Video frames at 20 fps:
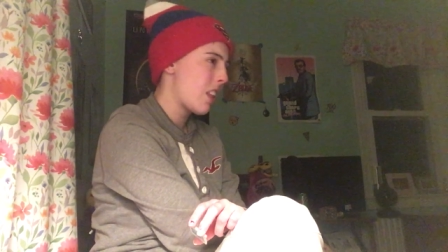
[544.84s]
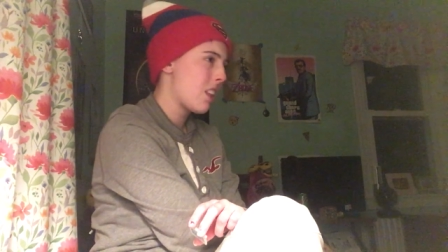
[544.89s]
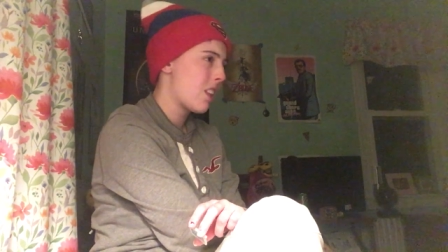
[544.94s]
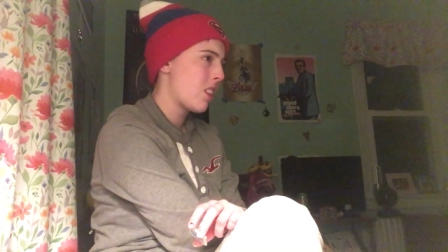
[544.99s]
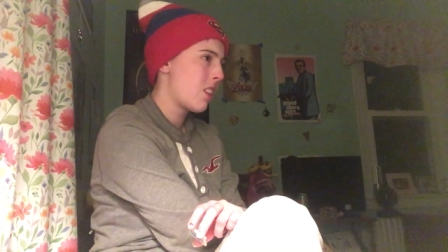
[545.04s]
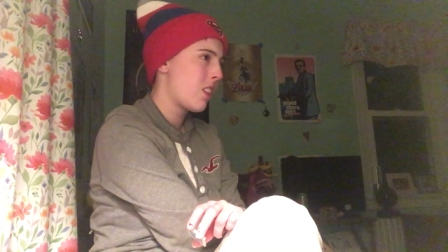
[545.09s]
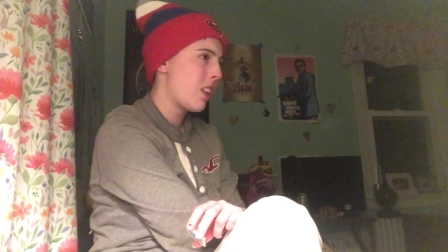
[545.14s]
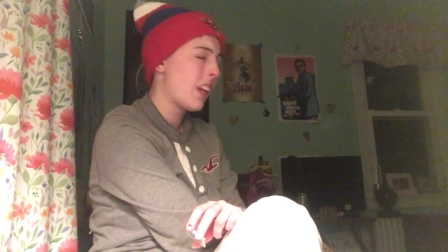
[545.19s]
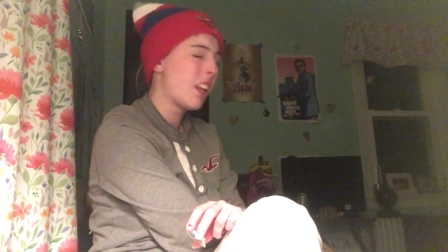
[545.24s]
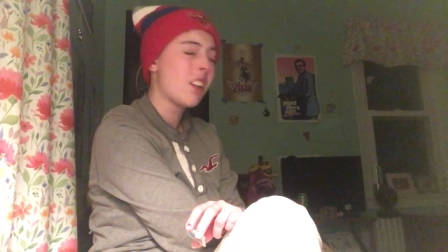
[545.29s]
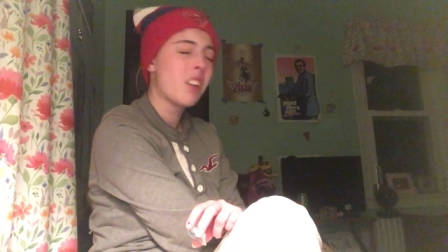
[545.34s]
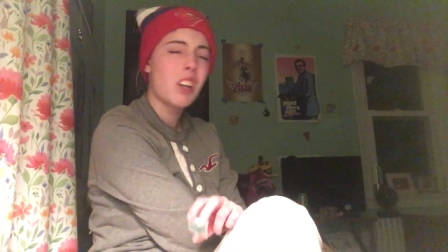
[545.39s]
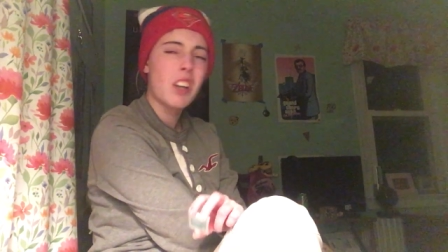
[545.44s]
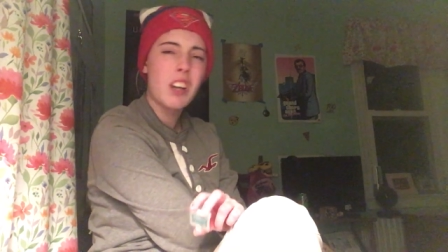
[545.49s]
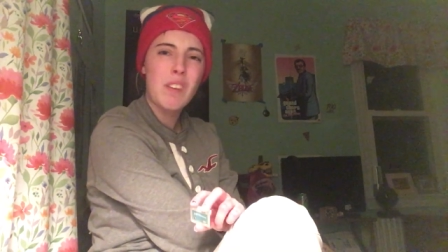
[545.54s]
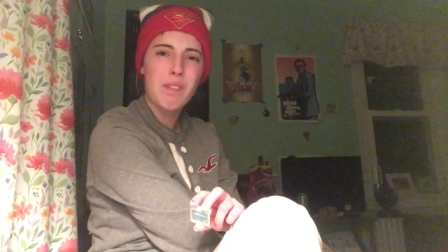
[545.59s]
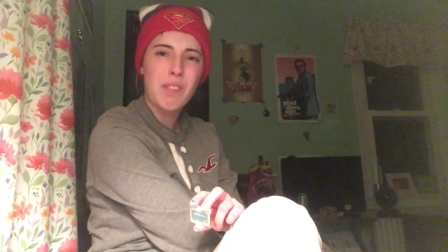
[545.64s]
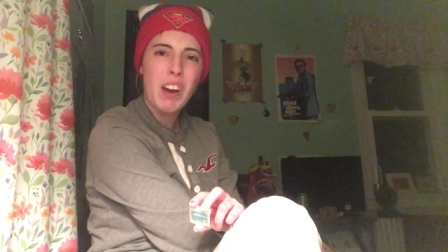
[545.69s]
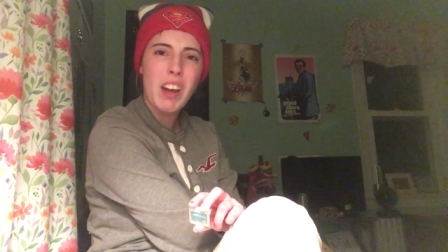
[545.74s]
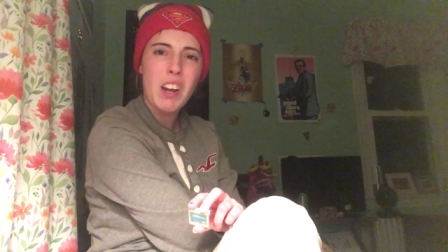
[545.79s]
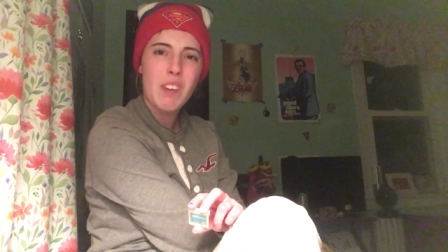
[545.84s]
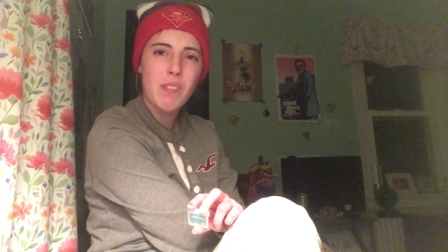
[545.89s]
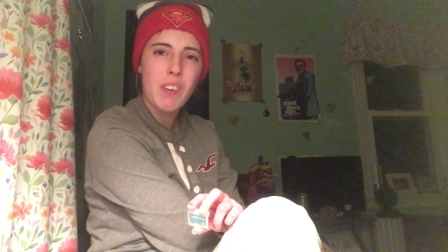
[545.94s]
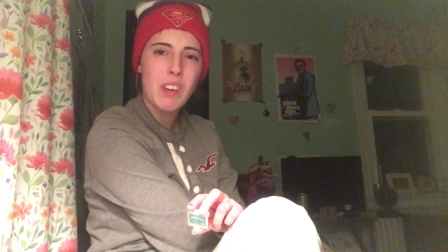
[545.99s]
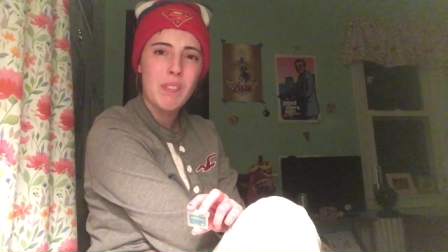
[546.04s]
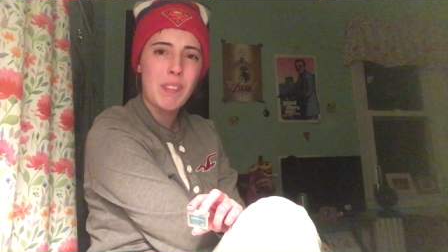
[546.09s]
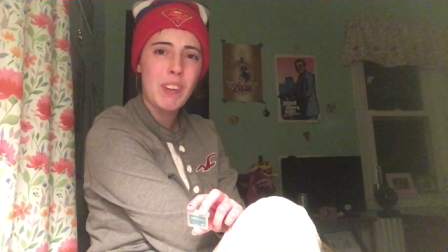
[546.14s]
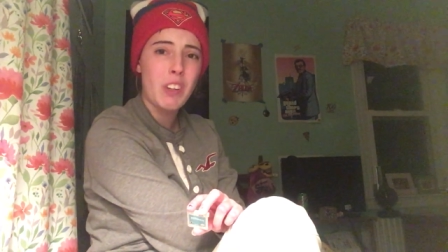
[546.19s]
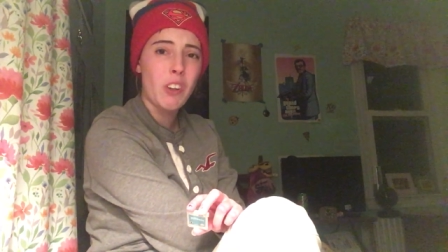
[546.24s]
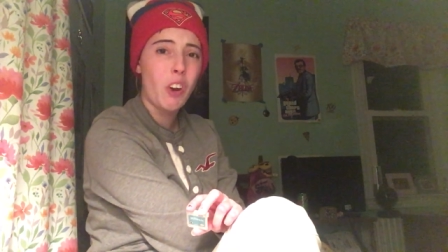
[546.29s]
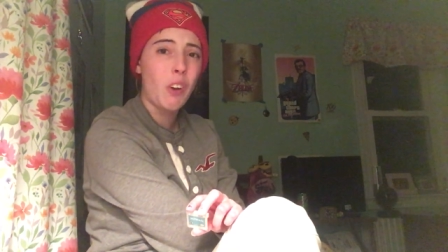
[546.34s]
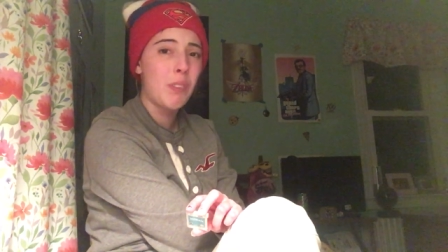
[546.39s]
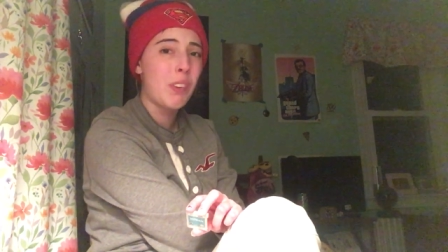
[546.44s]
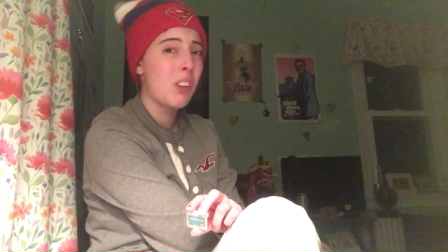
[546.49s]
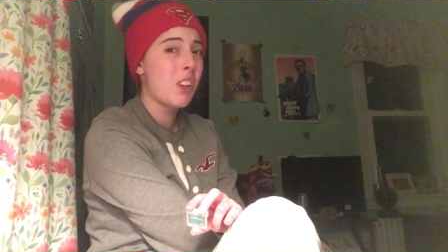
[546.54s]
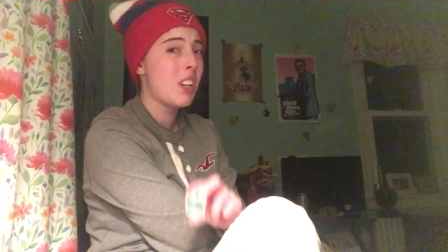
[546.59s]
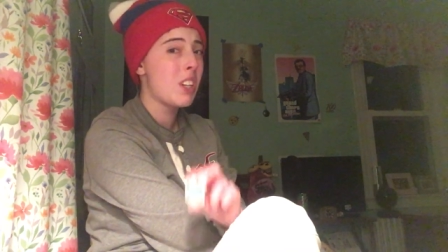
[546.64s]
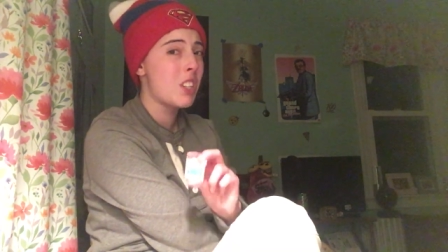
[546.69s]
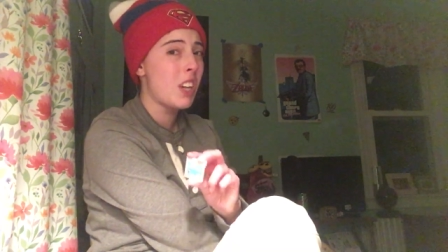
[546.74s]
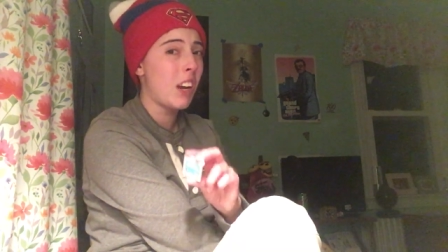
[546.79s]
I think there it might have been
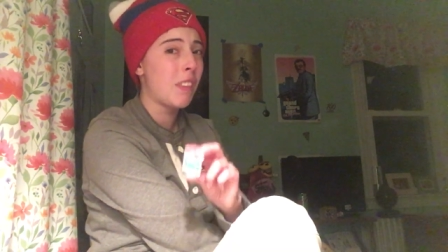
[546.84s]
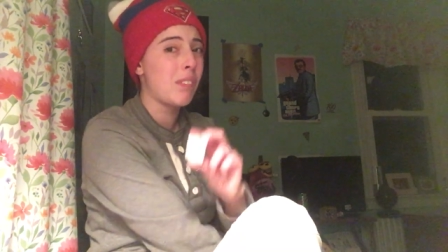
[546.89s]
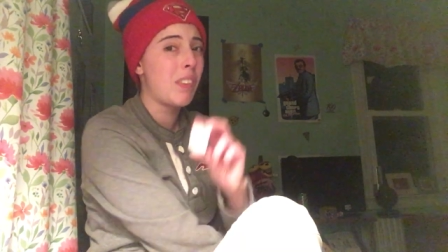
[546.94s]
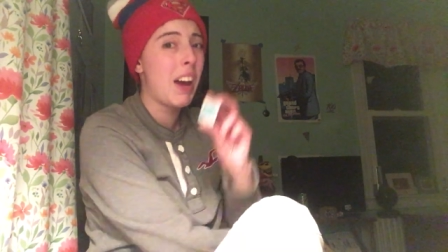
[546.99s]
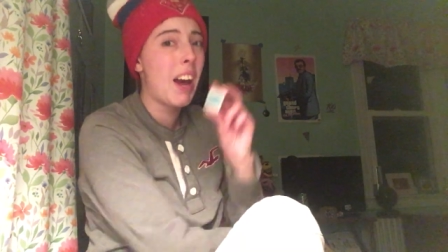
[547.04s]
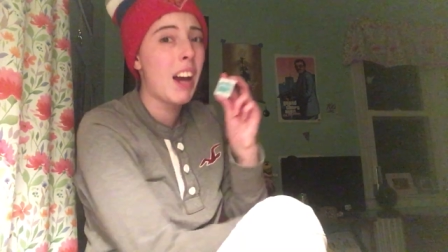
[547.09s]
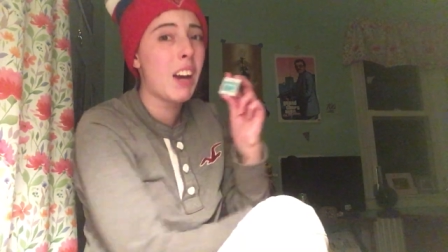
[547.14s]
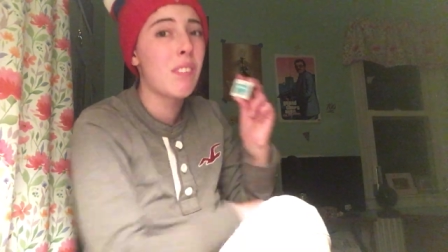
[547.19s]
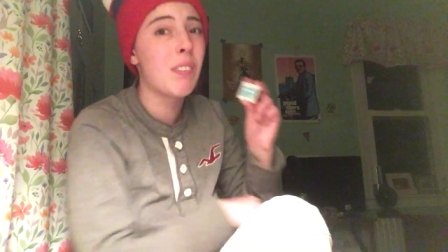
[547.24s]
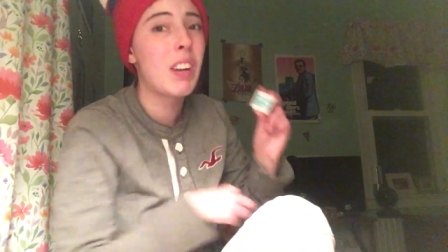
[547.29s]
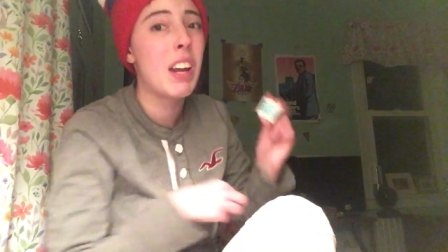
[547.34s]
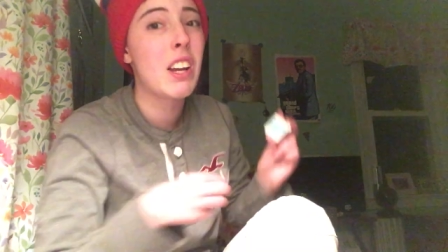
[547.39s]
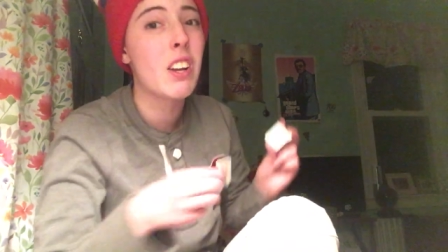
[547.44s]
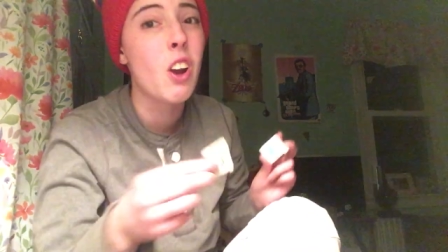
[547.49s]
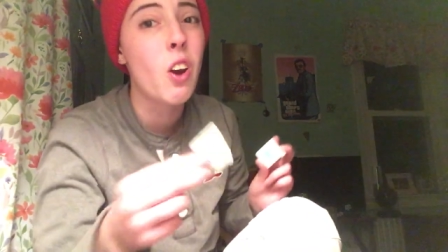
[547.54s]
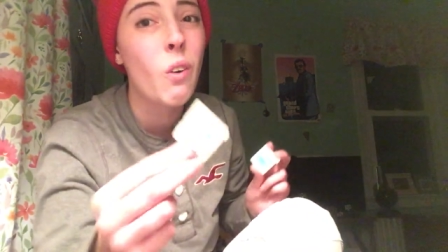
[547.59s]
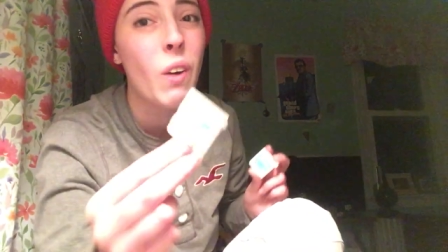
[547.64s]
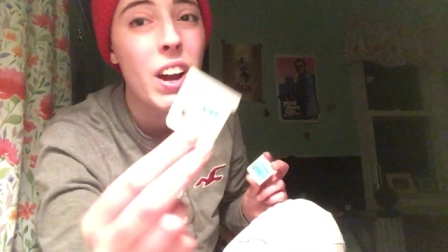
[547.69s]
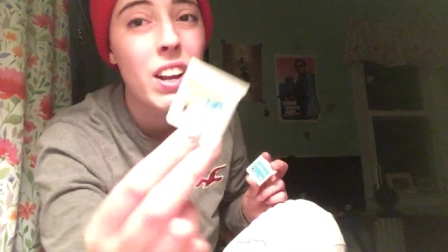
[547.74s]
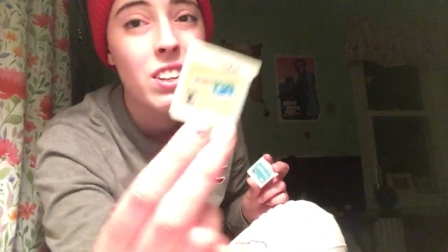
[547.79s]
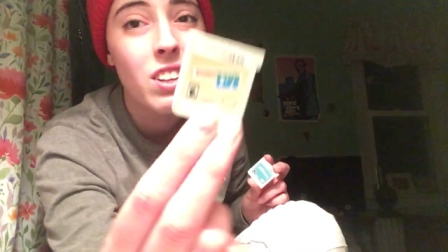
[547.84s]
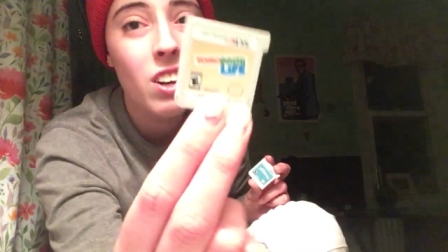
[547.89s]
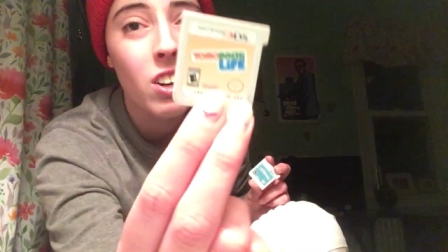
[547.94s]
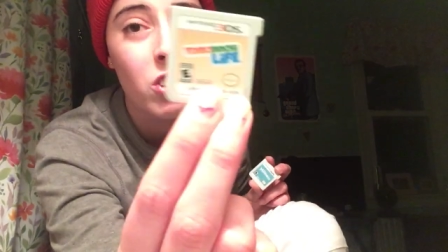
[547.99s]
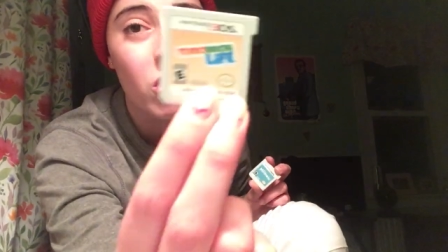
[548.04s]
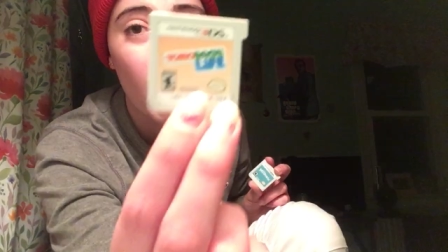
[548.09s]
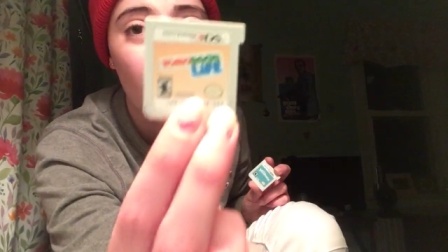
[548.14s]
Miitopia. You could check back, but I know I did a